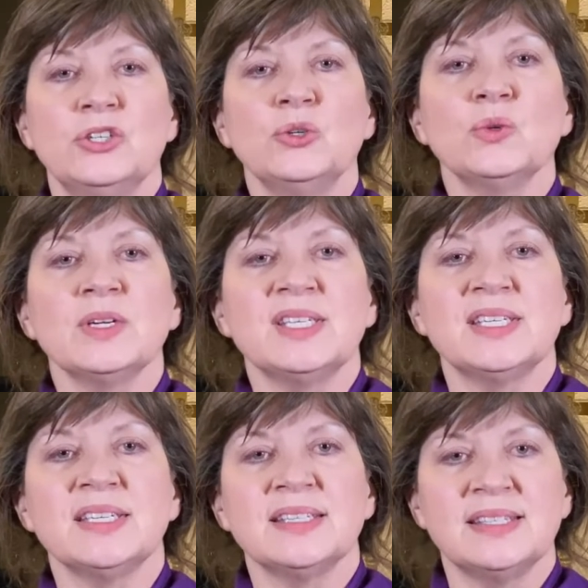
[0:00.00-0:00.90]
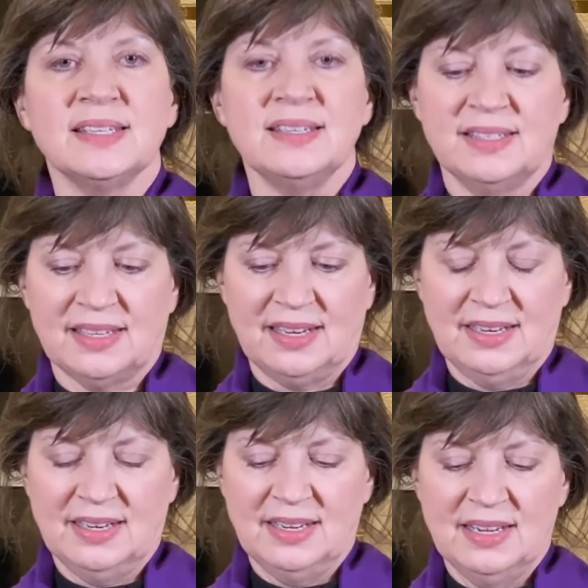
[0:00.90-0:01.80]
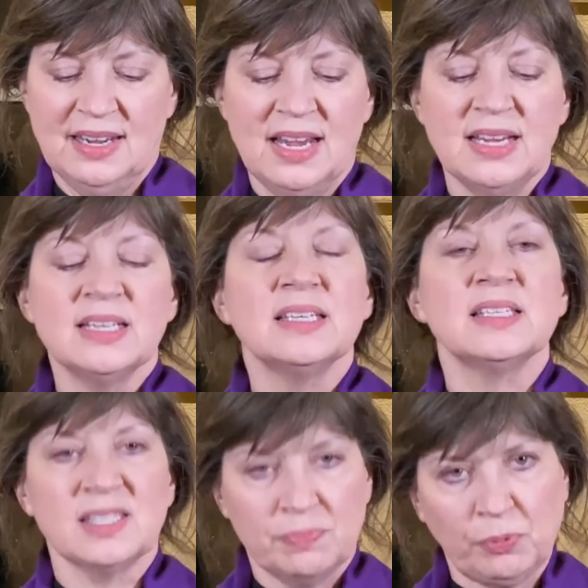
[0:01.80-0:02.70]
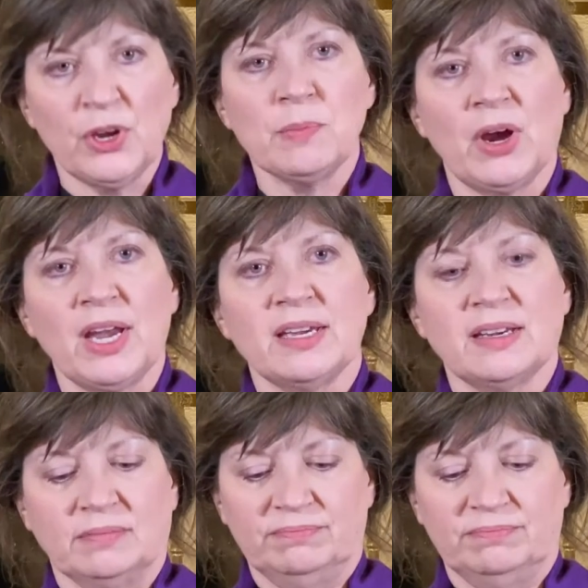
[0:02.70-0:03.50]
tourist season, spring break.